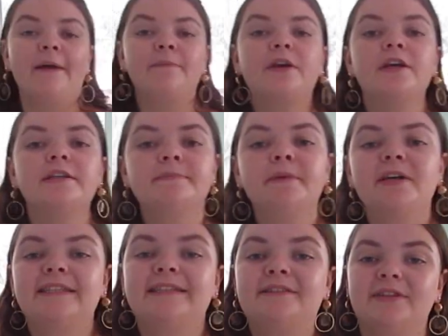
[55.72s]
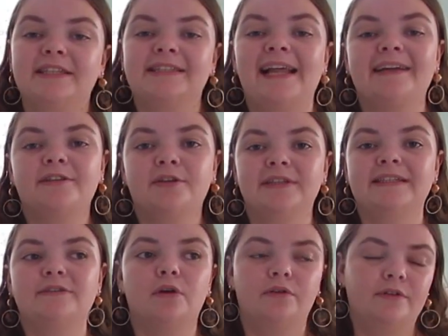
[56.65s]
And because my sister is lactose
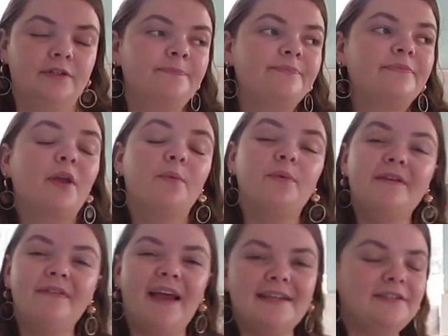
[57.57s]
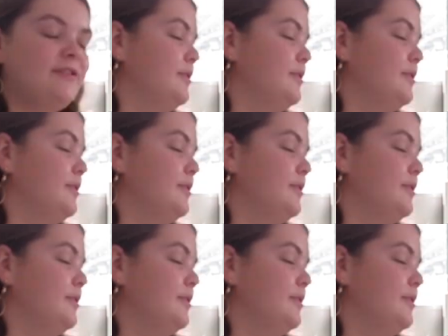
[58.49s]
intolerant, we've had